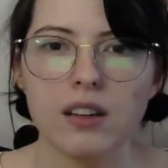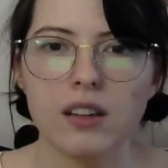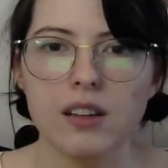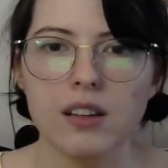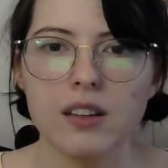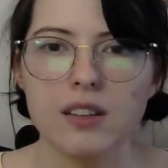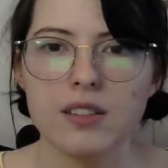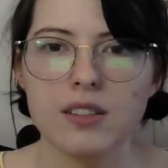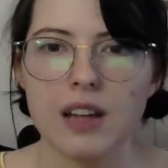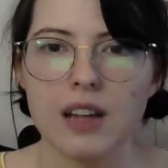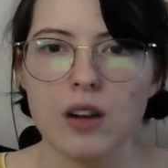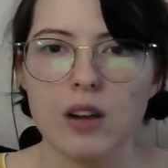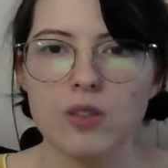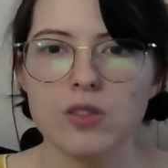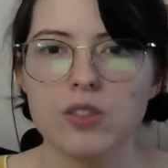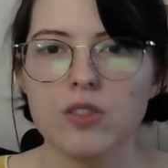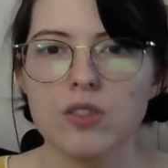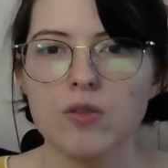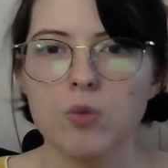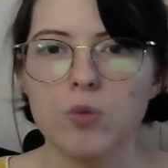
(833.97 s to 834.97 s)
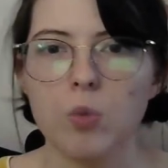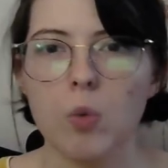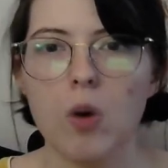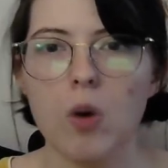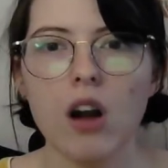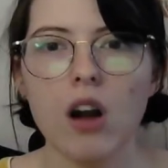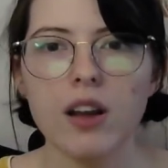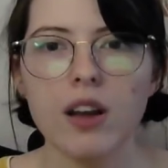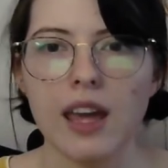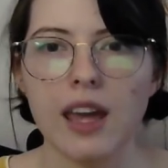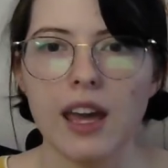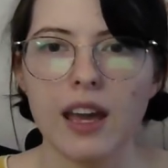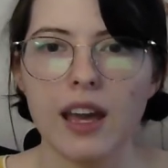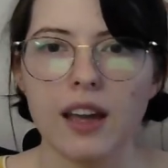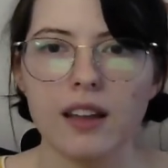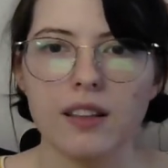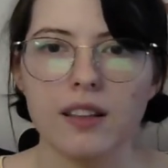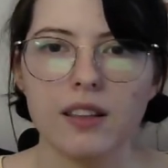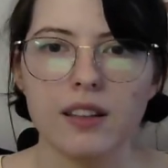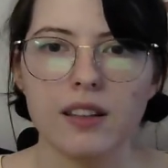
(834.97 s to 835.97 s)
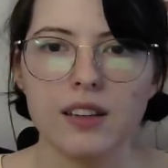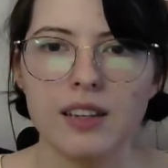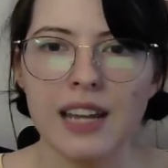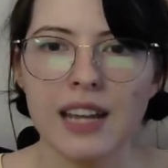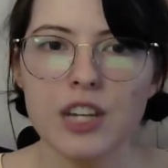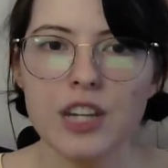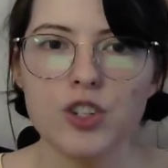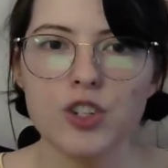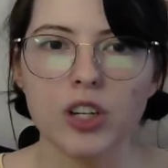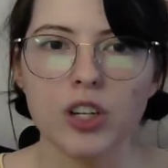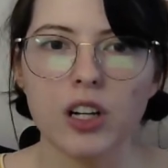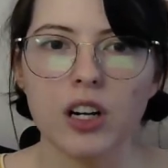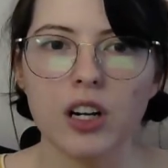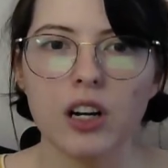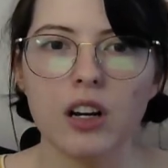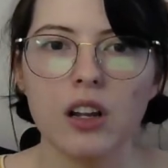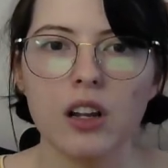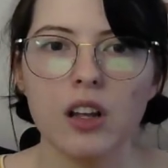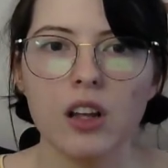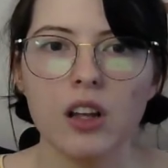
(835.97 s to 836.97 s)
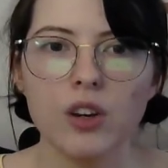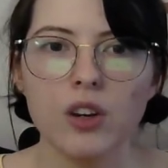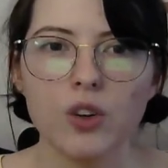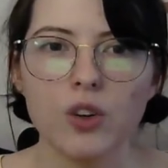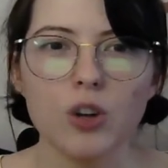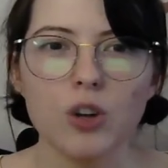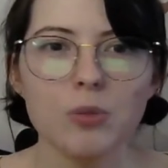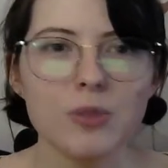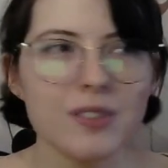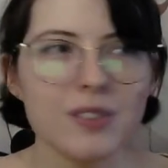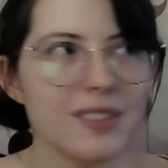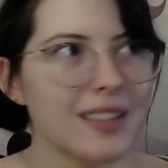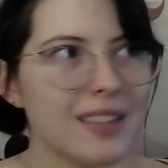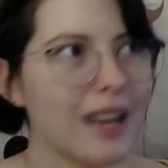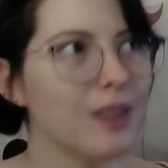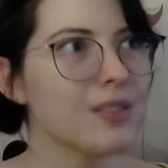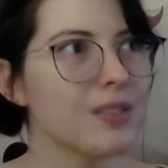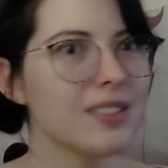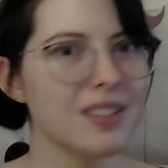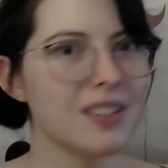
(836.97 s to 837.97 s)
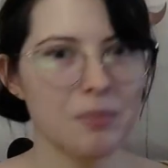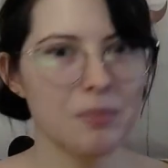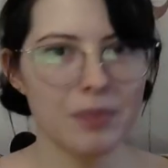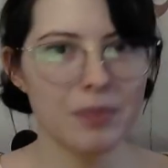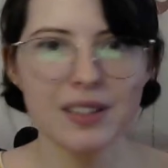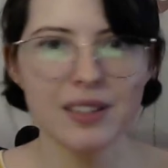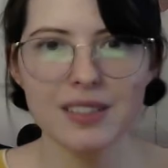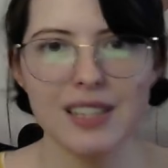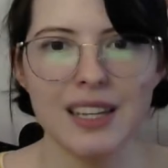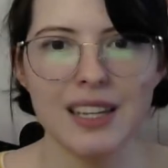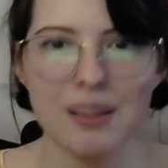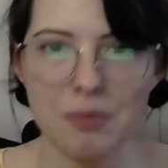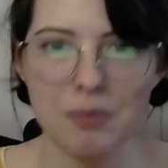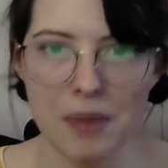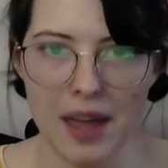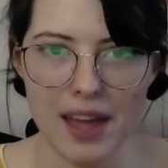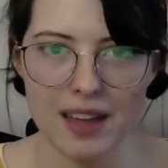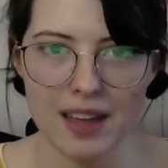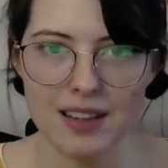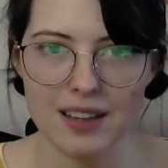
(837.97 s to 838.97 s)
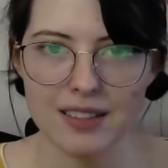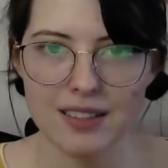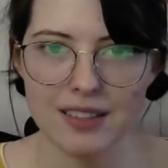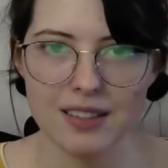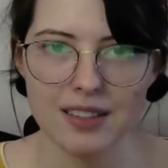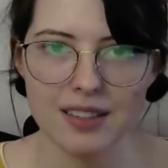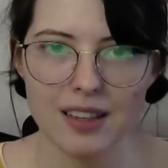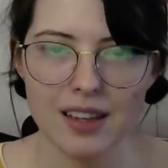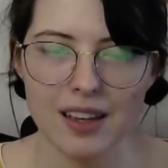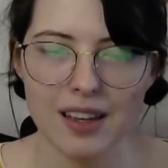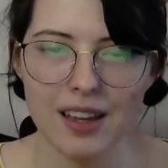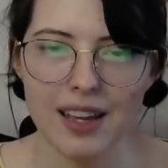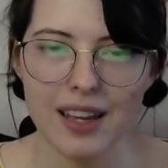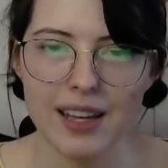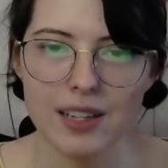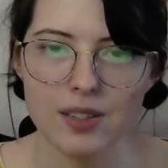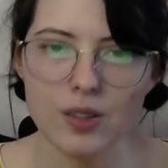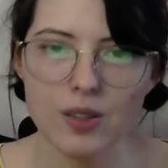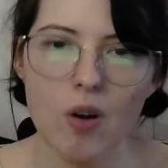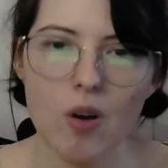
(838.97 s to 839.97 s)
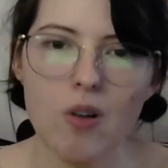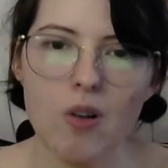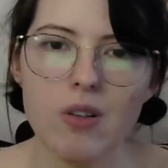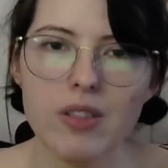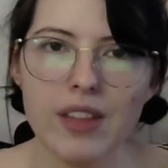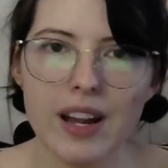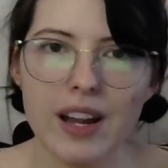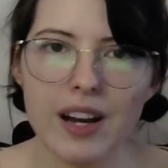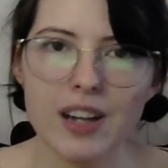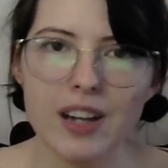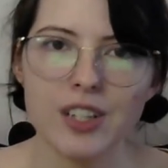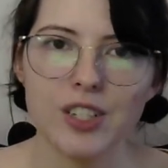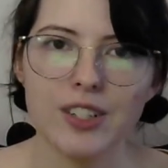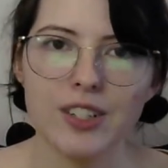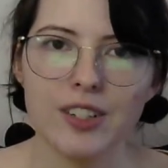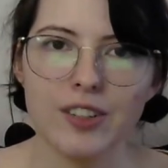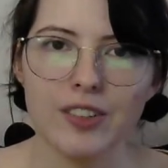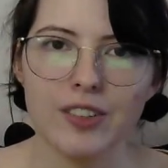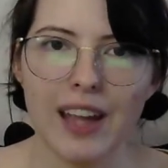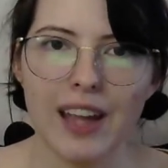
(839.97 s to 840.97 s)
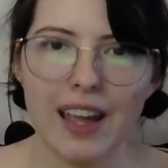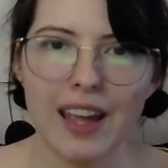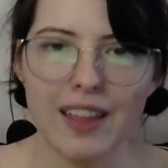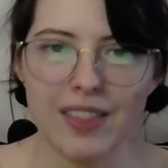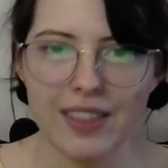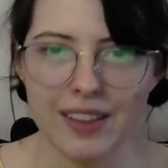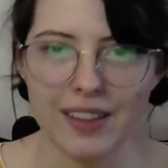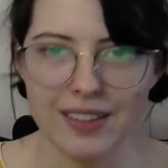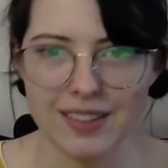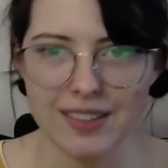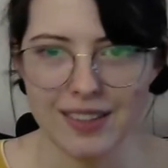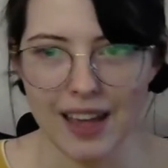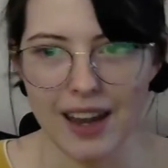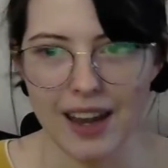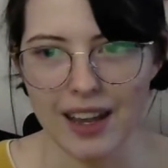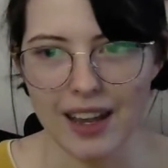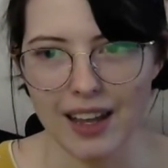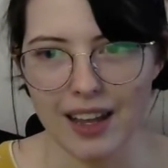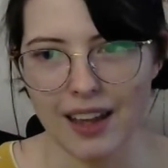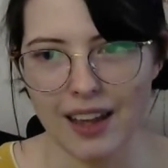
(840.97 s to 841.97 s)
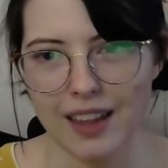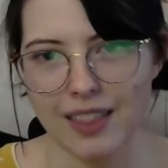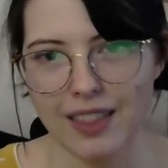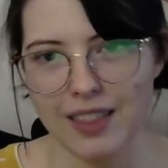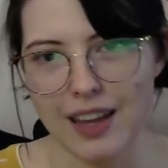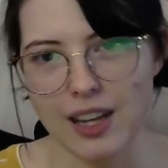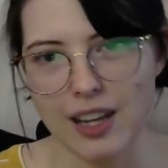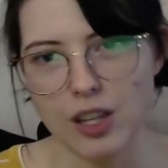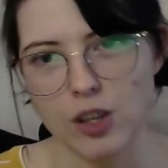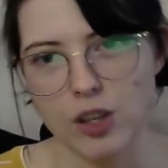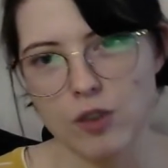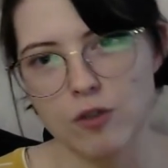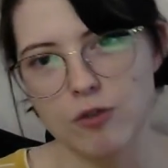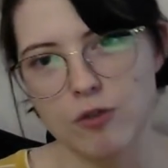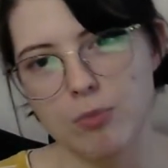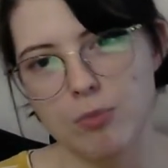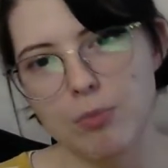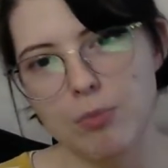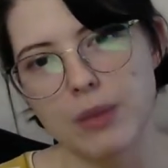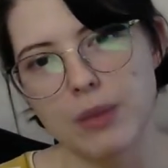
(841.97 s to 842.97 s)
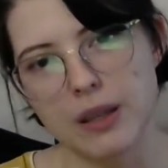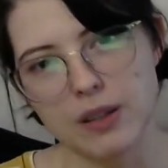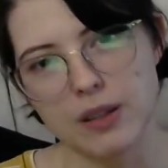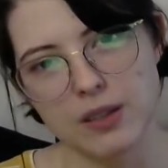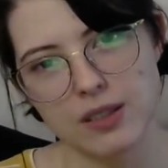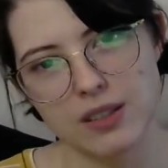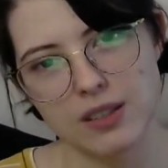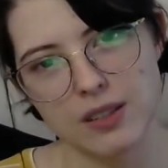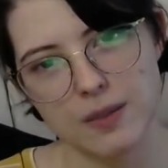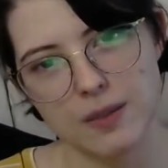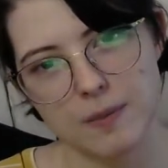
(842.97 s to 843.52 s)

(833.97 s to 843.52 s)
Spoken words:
Sounds of walking, nature, normal sounds a building makes. It's all there to create the setting that you've built.